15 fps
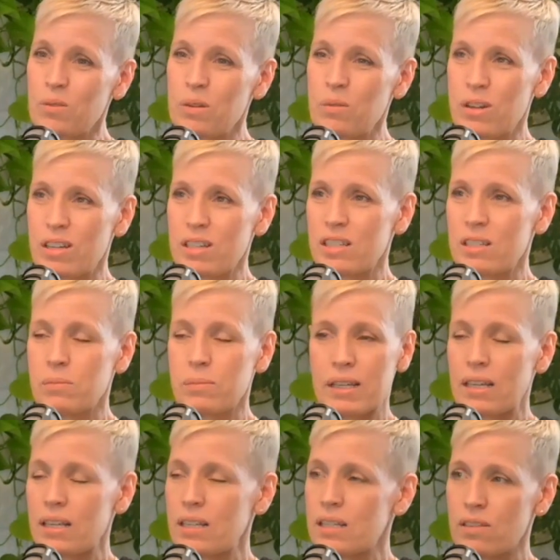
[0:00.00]
We want it to be
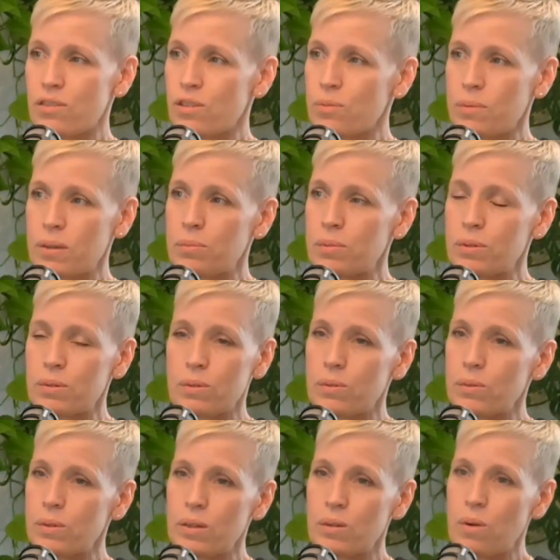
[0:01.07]
easy for people.
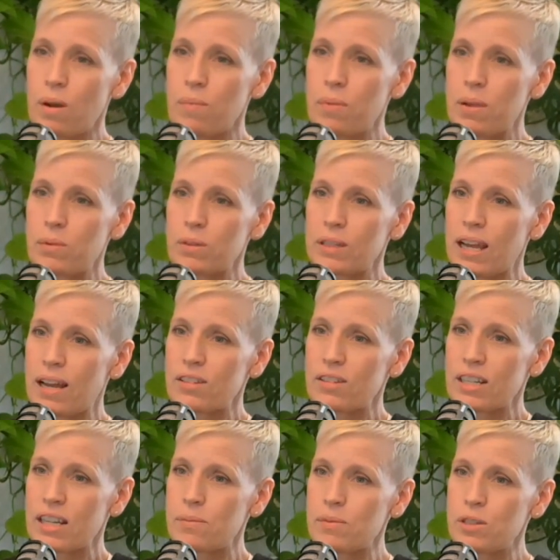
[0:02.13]
We don't want people to have to
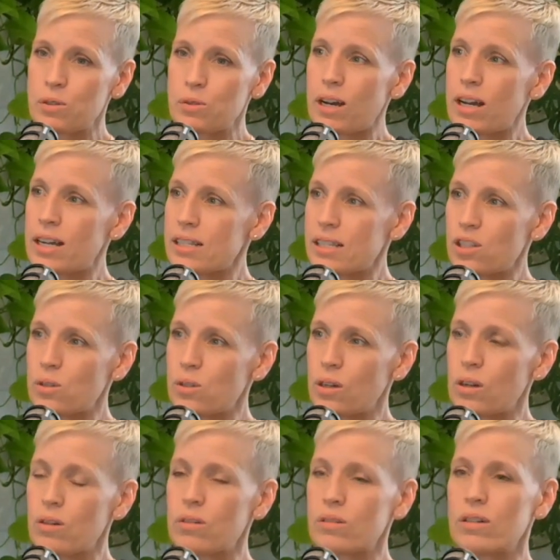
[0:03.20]
come to us too and
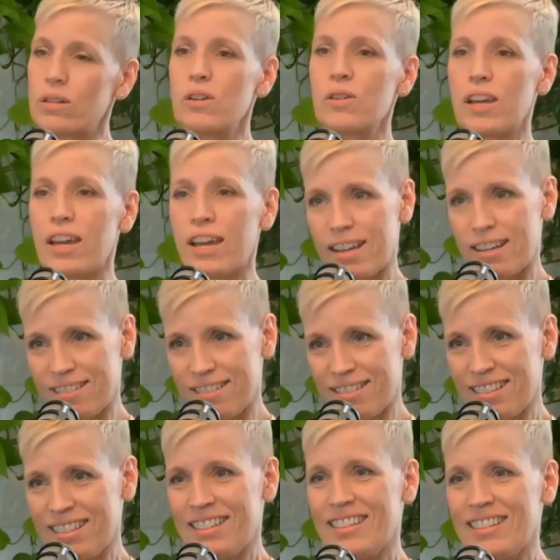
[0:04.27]
go, okay,
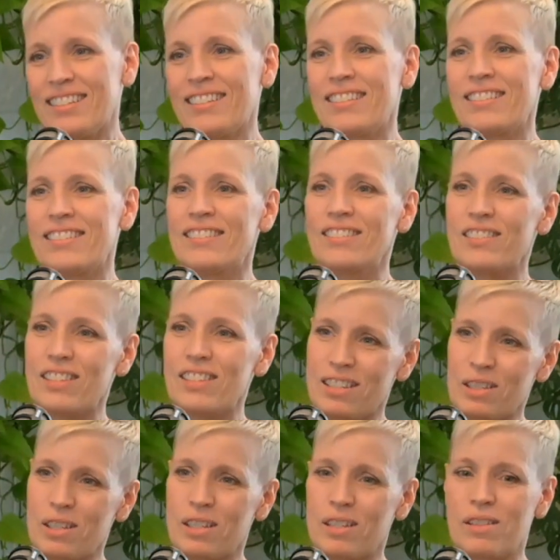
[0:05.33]

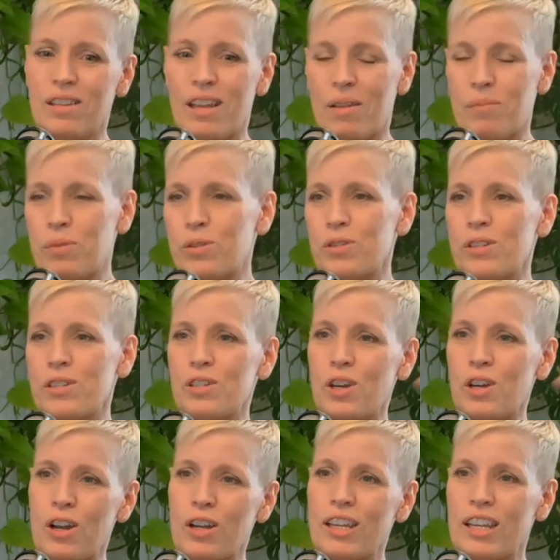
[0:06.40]
this and that person
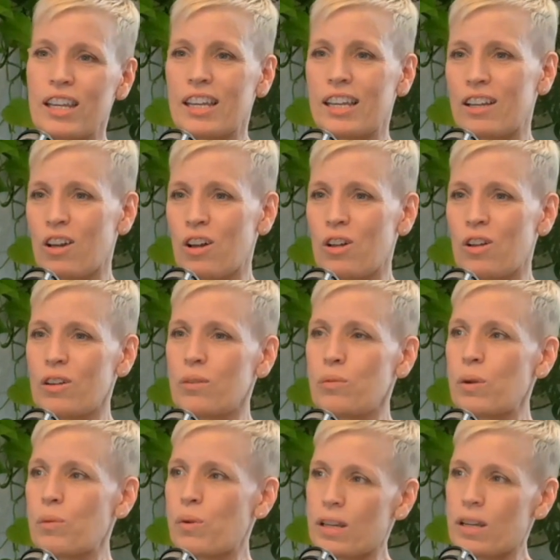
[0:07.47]
talking and all. We
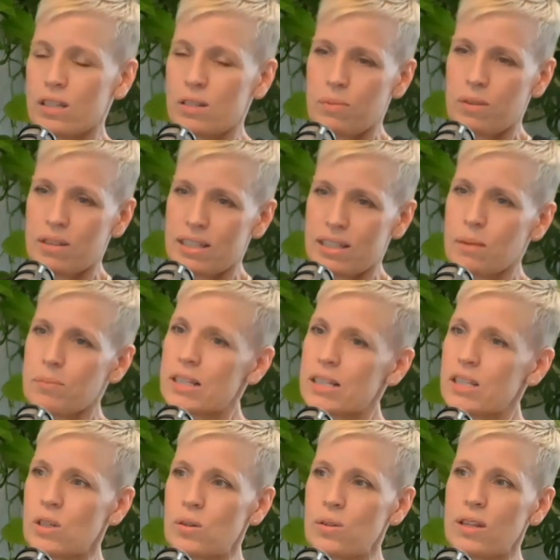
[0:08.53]
want it to be seamless
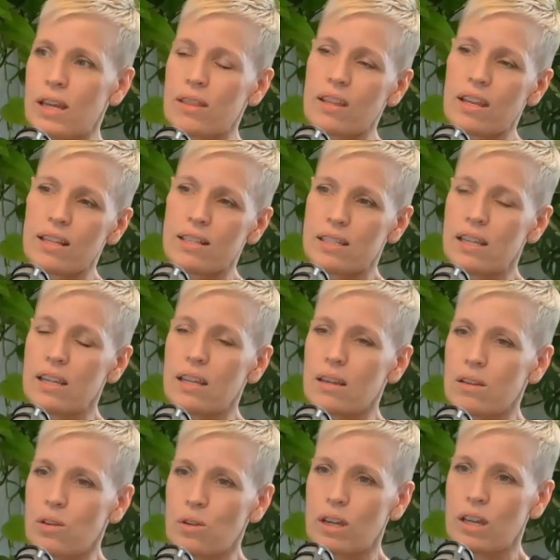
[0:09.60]
so that they see
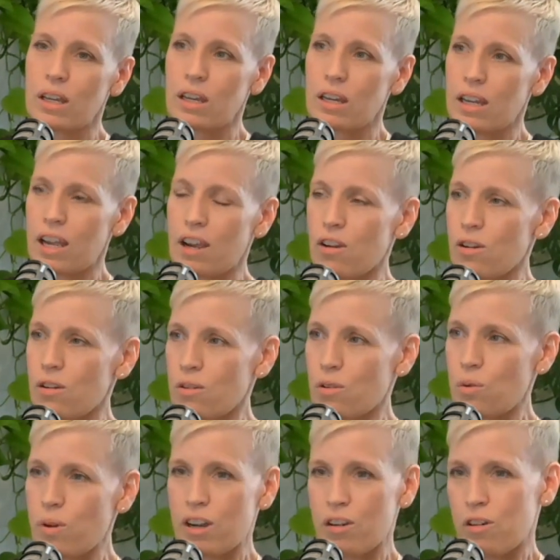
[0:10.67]
you can get care
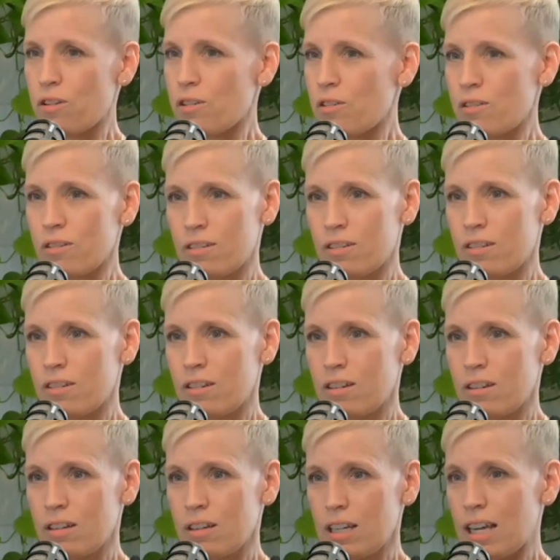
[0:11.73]
quicker
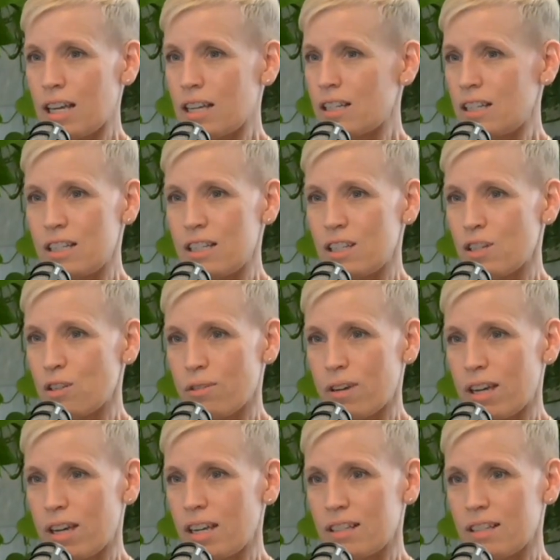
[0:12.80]
at an easier
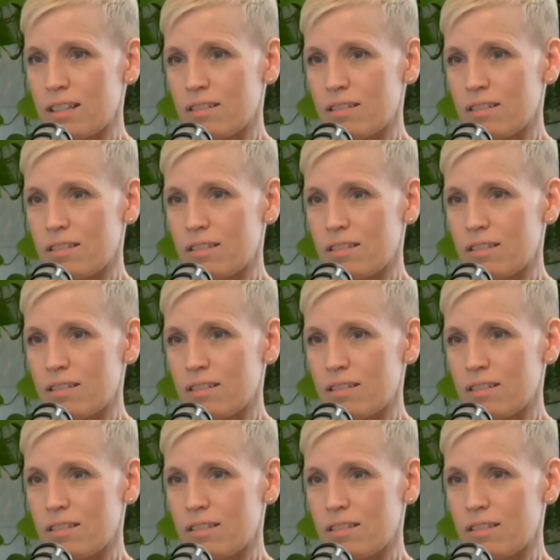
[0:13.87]
rate.